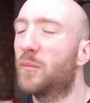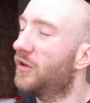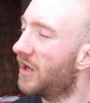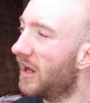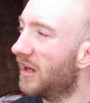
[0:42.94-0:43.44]

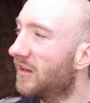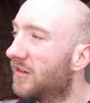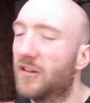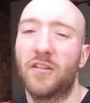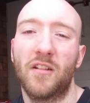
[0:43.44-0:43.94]
pertain
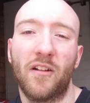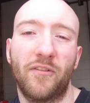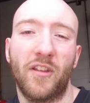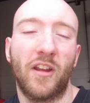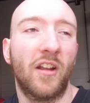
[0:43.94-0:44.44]
to stuff
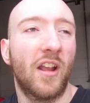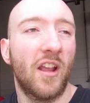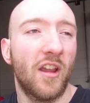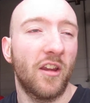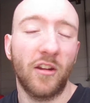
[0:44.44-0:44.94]
that
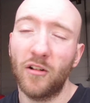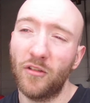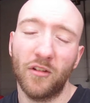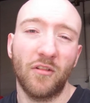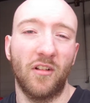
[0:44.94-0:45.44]
you can
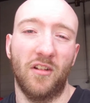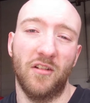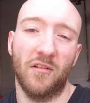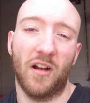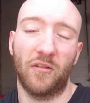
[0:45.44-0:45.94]
only really
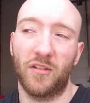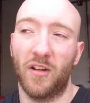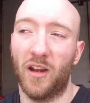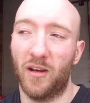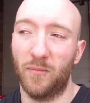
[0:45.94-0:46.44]
do
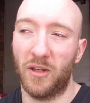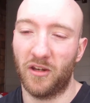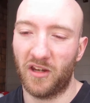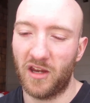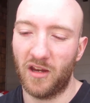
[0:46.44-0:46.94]
outside. I mean,
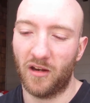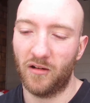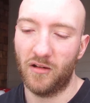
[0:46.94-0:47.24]
you can't